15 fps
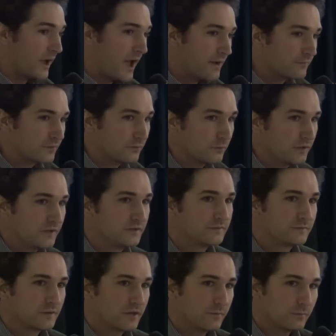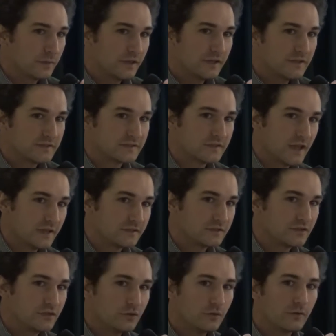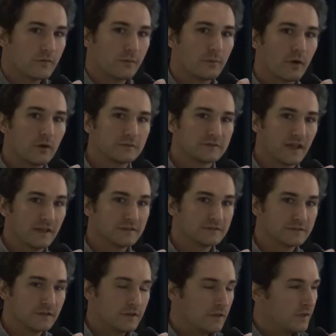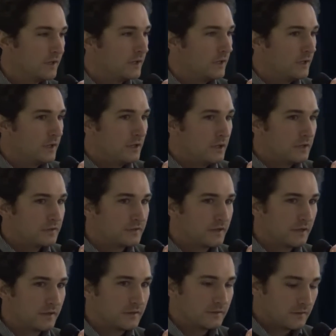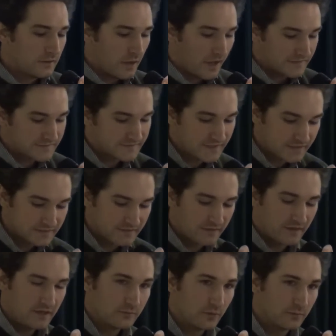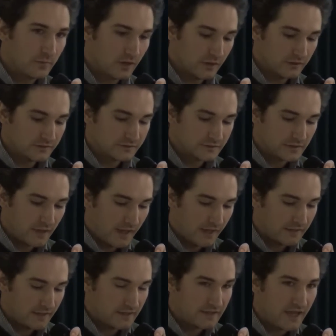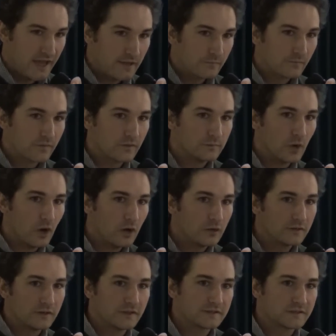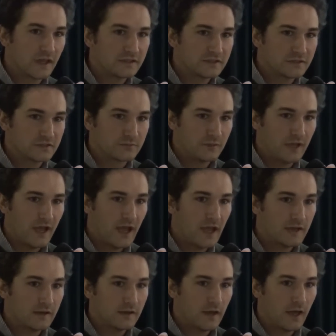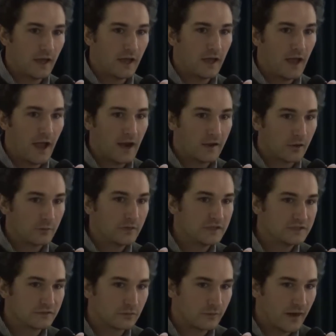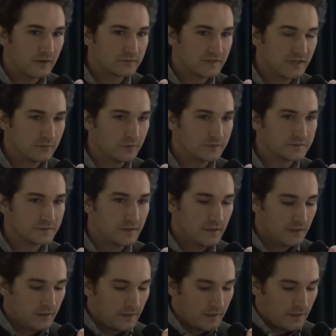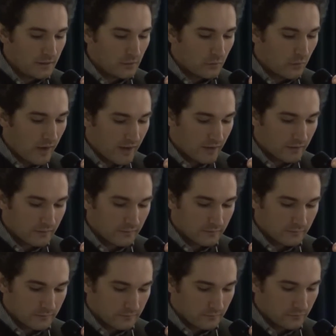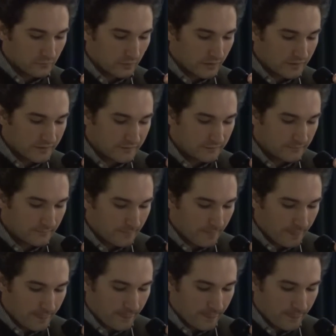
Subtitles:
after we completed stage 2 of the process, a 6th theme emerged, and it came from all the discussions we had at our regional roundtables, where really